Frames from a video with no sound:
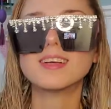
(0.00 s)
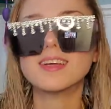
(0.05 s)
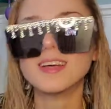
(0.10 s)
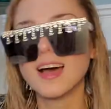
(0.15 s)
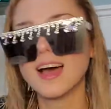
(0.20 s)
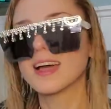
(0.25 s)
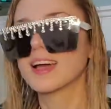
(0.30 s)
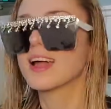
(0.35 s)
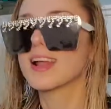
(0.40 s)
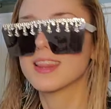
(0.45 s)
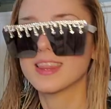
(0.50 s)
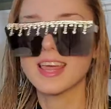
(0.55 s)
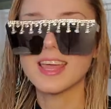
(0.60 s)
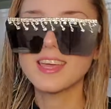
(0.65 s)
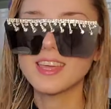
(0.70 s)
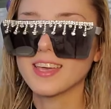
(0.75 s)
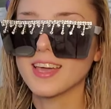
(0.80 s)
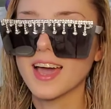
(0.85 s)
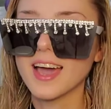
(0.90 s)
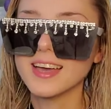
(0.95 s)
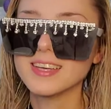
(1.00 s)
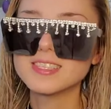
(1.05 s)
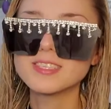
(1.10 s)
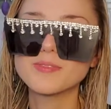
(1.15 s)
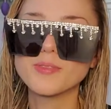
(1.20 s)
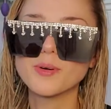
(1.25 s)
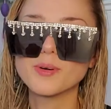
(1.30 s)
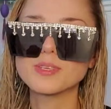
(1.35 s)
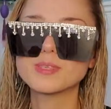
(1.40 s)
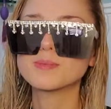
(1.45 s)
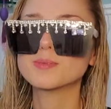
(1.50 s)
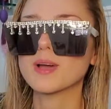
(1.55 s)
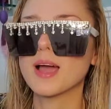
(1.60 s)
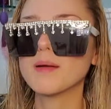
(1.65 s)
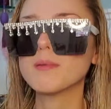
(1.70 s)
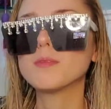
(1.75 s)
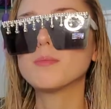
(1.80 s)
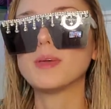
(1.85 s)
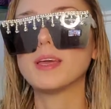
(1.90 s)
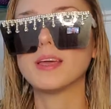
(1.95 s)
I gotta thank you guys for
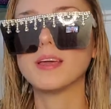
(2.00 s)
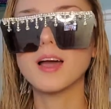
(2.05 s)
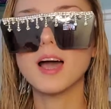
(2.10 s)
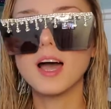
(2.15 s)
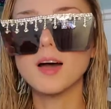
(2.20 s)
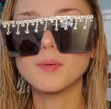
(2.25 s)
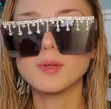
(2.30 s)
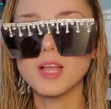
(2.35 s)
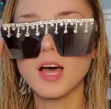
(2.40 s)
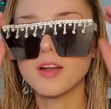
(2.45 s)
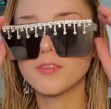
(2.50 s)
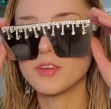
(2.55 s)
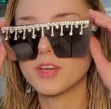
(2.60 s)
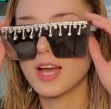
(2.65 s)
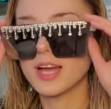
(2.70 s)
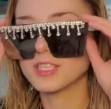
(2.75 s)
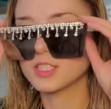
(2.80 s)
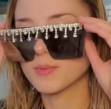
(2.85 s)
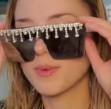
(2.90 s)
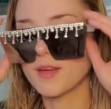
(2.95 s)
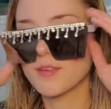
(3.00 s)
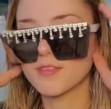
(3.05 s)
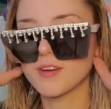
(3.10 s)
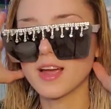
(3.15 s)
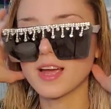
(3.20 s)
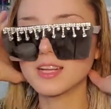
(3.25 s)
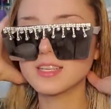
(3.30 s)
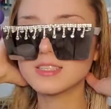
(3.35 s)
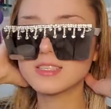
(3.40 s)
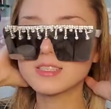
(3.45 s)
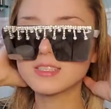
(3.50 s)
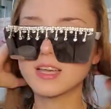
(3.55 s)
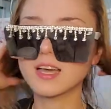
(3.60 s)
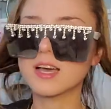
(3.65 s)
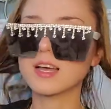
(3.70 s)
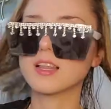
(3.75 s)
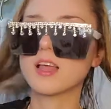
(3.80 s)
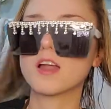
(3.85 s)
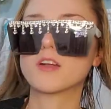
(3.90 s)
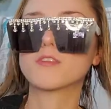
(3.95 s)
subscribing to me. A lot of you guys are my friends.
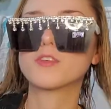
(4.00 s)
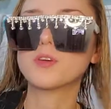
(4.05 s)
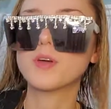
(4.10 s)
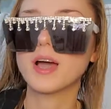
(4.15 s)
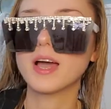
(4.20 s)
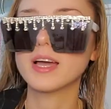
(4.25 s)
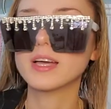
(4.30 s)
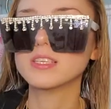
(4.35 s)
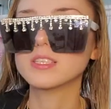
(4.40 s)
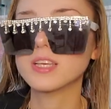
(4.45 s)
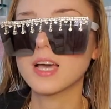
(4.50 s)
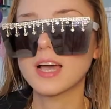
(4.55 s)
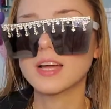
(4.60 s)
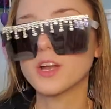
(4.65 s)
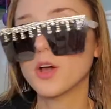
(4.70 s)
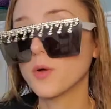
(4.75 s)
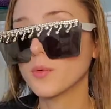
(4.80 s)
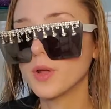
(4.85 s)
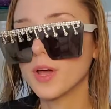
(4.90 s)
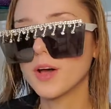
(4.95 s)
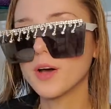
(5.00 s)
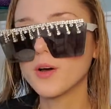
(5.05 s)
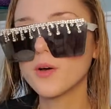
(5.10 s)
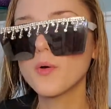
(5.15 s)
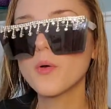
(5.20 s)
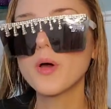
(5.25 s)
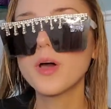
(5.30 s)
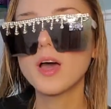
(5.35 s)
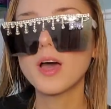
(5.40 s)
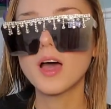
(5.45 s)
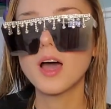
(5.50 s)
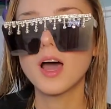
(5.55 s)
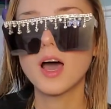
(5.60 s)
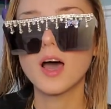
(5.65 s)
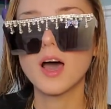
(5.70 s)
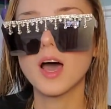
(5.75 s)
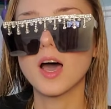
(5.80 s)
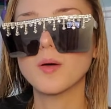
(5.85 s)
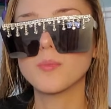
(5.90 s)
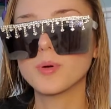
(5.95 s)
A lot of you guys I don't know
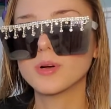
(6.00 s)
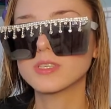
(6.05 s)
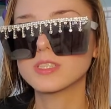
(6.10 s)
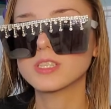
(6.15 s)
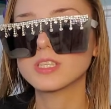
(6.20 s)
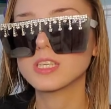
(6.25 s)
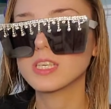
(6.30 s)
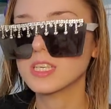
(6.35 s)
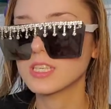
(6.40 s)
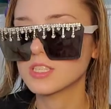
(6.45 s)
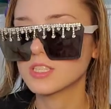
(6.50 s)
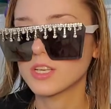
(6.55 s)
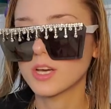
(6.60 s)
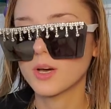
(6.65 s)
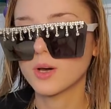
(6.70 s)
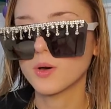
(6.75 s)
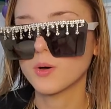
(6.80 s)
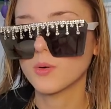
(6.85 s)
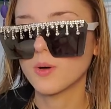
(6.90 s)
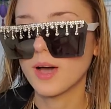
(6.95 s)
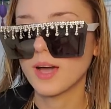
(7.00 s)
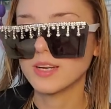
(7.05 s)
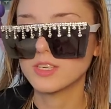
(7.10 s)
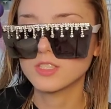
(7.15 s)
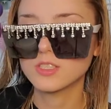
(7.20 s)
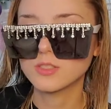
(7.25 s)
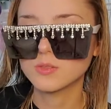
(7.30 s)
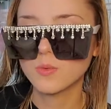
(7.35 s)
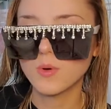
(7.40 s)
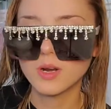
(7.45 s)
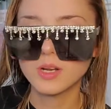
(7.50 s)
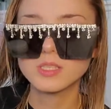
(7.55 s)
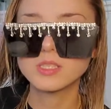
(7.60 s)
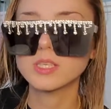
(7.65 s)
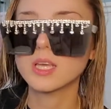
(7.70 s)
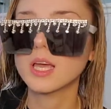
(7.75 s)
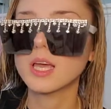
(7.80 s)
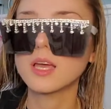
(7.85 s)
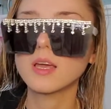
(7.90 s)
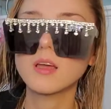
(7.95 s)
personally, so I just want to
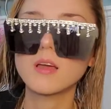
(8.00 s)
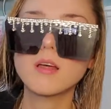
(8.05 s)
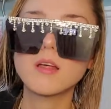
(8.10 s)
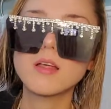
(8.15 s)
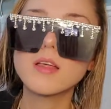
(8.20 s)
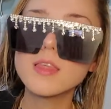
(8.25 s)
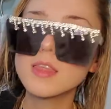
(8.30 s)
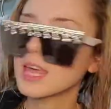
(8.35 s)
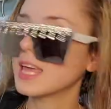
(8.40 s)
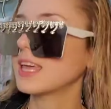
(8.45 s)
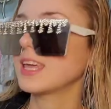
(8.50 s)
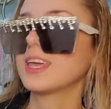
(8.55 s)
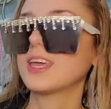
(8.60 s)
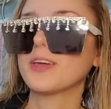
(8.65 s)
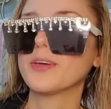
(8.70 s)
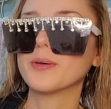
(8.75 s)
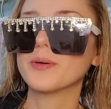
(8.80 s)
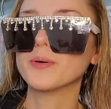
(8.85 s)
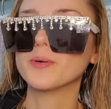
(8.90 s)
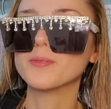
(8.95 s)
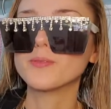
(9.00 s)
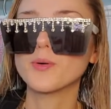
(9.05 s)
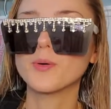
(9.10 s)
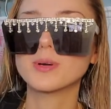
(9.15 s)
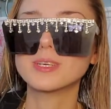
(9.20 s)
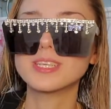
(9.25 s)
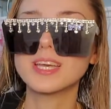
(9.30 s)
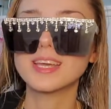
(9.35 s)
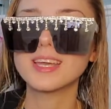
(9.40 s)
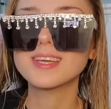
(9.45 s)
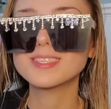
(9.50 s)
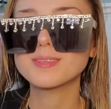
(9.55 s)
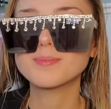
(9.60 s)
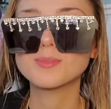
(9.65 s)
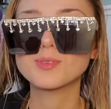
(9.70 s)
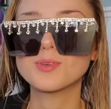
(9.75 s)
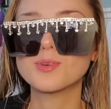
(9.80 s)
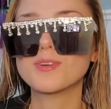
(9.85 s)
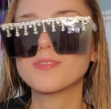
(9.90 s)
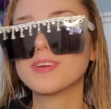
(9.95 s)
say thank you for taking some
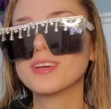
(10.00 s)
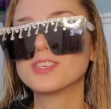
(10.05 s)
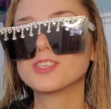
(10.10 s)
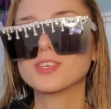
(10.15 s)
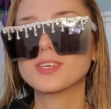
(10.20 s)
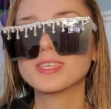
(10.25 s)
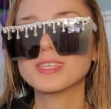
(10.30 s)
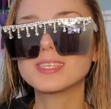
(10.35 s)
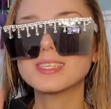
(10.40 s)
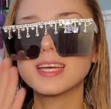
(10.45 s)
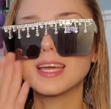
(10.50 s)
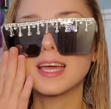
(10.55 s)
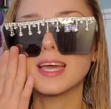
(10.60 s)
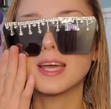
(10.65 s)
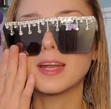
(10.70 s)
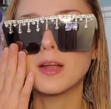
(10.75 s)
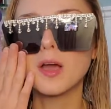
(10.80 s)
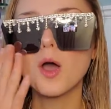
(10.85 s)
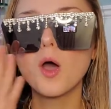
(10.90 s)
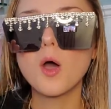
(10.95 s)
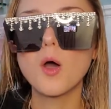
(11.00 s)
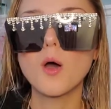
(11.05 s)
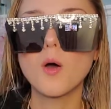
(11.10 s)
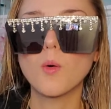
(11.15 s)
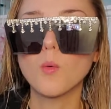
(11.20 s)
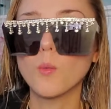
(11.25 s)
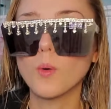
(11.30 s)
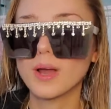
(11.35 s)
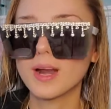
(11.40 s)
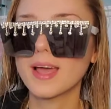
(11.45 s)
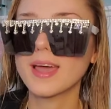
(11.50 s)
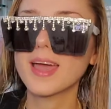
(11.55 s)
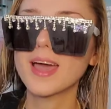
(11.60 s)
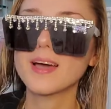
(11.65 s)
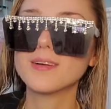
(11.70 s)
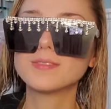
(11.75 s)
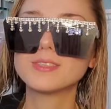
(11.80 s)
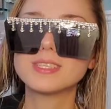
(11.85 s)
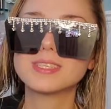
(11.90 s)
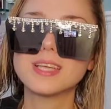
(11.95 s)
sort of interest in what I
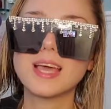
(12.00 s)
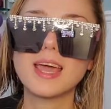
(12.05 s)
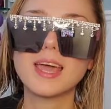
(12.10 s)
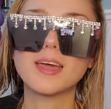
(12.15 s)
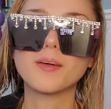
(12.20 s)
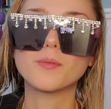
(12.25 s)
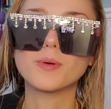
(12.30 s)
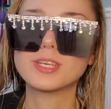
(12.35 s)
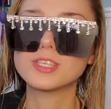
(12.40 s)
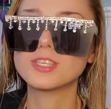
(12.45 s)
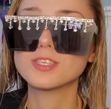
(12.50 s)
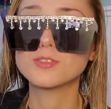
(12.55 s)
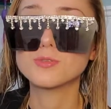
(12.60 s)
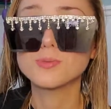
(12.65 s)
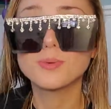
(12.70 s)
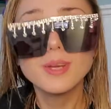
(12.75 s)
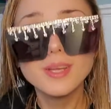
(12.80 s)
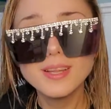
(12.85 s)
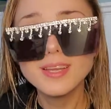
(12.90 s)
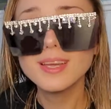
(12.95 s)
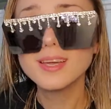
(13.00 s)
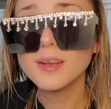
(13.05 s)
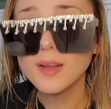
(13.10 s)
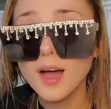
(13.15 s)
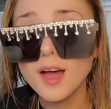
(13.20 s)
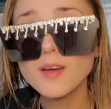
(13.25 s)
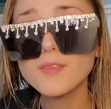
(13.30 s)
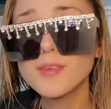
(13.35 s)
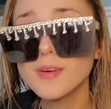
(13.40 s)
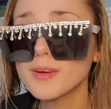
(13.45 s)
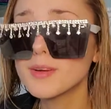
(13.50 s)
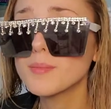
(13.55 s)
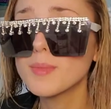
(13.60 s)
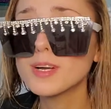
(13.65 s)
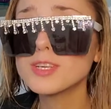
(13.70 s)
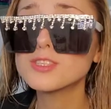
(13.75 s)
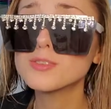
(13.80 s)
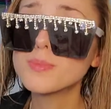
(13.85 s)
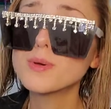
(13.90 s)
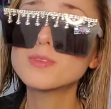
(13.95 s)
have to say, which is really not very
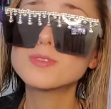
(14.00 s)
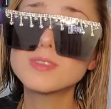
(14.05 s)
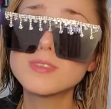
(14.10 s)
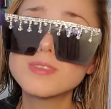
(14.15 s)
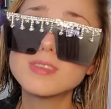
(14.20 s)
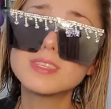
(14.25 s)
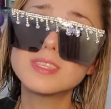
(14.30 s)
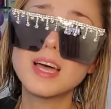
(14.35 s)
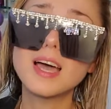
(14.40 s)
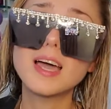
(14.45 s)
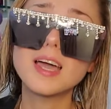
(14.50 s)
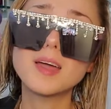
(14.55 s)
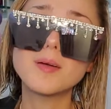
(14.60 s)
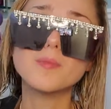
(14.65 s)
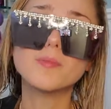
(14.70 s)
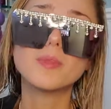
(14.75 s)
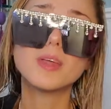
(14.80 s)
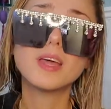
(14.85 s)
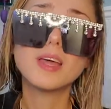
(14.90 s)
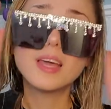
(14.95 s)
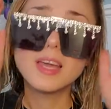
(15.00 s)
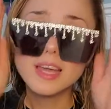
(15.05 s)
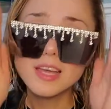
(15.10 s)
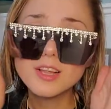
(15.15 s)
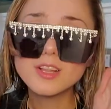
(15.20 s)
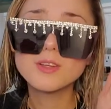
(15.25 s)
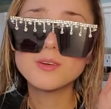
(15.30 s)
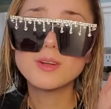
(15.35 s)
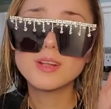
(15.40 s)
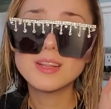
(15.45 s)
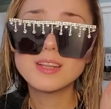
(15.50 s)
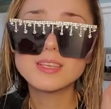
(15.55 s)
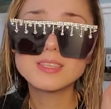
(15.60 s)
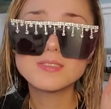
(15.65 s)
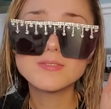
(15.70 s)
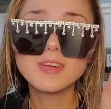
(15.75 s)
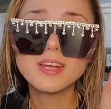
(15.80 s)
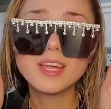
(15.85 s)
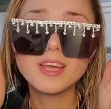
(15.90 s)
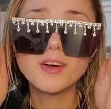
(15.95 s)
much most of the time, including this
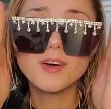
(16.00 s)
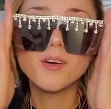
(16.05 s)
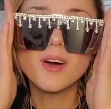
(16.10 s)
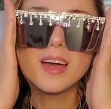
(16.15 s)
video.